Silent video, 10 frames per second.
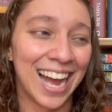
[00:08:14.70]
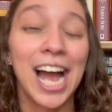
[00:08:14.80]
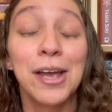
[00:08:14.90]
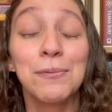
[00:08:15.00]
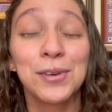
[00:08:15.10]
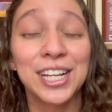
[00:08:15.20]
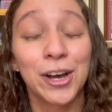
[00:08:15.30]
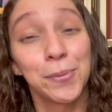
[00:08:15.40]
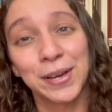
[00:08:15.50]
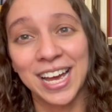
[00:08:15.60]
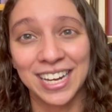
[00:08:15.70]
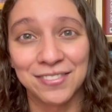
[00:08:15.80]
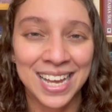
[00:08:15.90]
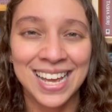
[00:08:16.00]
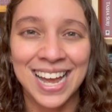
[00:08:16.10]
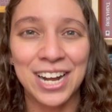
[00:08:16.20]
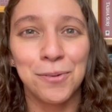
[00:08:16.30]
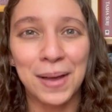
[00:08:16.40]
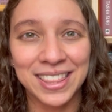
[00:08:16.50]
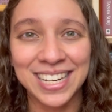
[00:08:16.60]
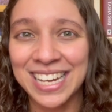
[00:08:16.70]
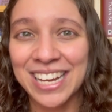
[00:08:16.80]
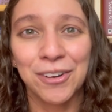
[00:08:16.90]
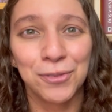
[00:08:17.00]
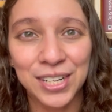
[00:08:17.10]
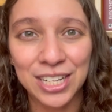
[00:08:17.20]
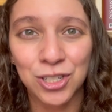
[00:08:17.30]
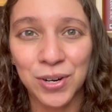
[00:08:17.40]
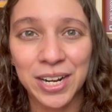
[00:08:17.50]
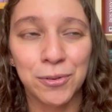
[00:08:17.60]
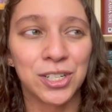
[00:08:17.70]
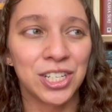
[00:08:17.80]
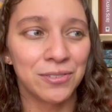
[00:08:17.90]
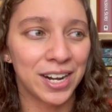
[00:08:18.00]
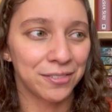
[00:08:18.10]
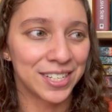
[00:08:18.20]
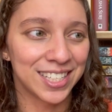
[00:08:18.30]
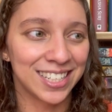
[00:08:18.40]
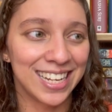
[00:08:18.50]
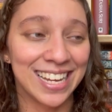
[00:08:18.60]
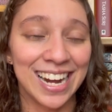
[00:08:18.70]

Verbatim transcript: I am really hoping I love it. I know Bethany really enjoyed it when she read it recently,